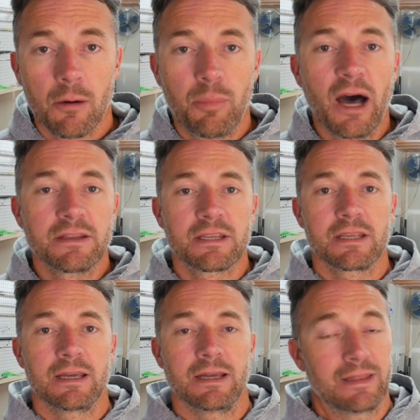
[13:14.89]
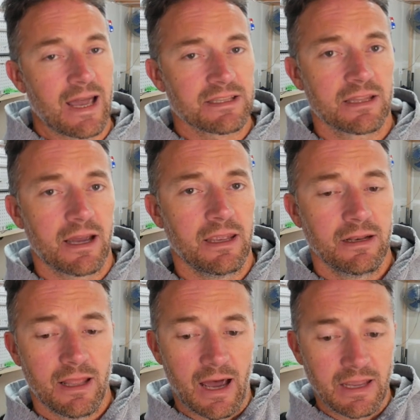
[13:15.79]
But Last night,
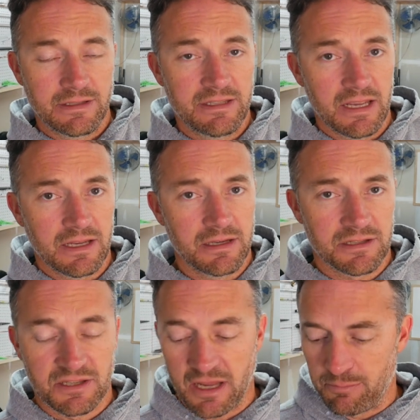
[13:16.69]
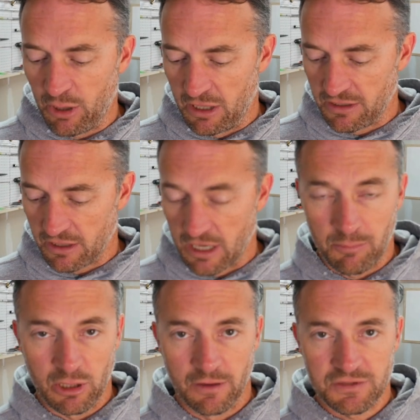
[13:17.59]
I did skip a
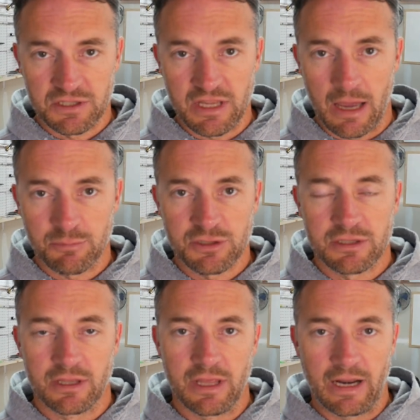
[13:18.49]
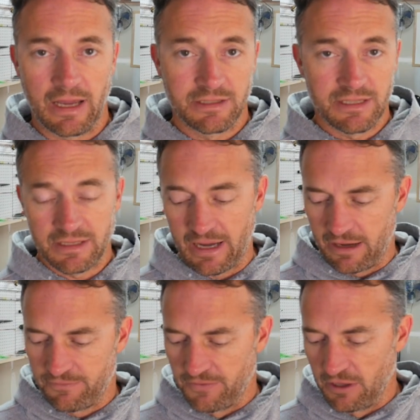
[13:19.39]
couple of steps that I did
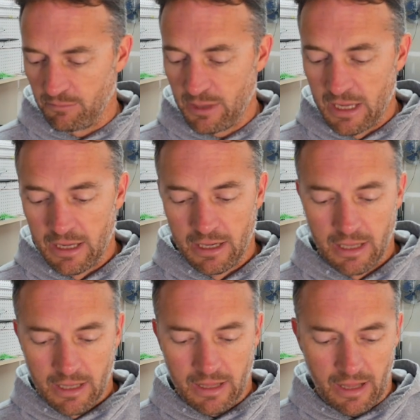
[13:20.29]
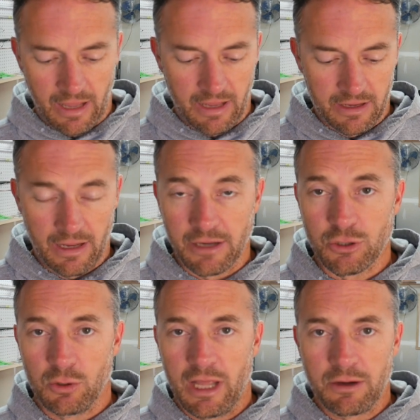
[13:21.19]
not film, and I
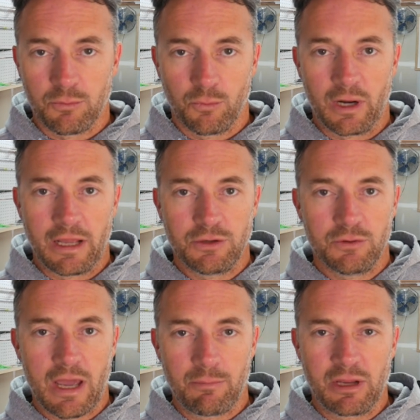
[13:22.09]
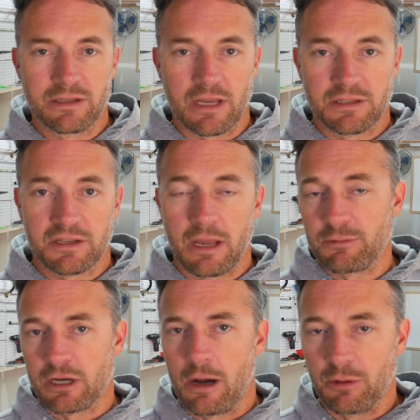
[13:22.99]
don't like when I do that because I skipped
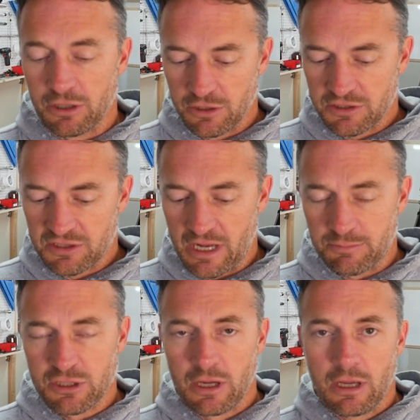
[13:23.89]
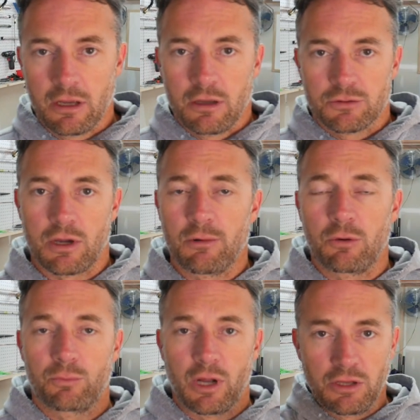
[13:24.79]
a couple of good steps. So I'm gonna
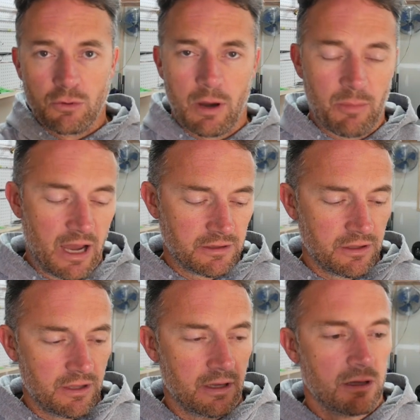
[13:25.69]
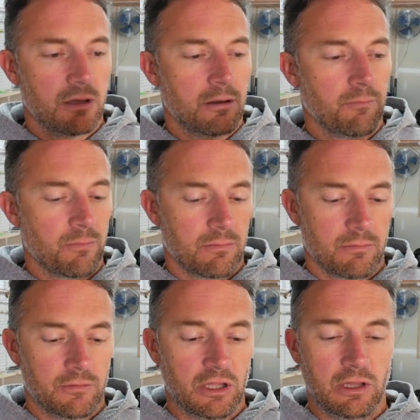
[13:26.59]
run you up onto the,
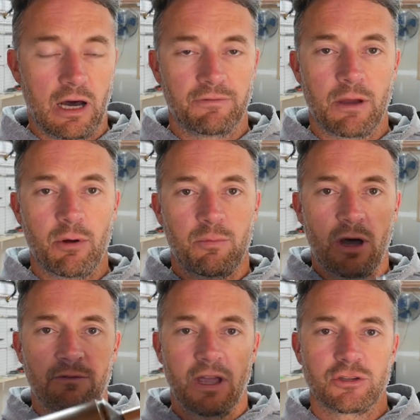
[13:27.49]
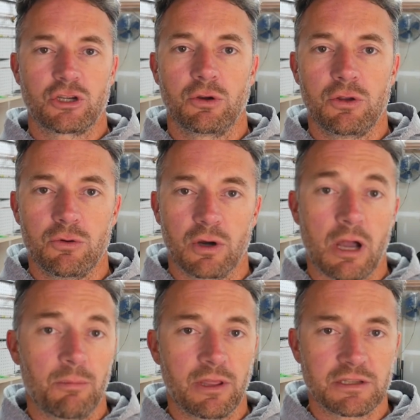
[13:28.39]
the loft up above and show you a
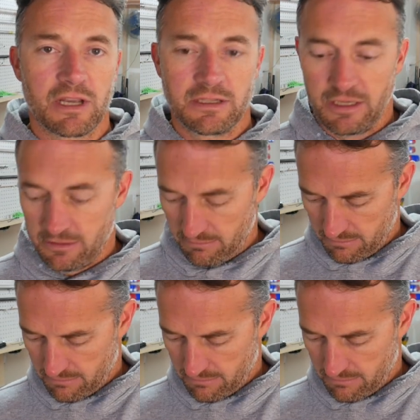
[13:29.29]
couple things I did.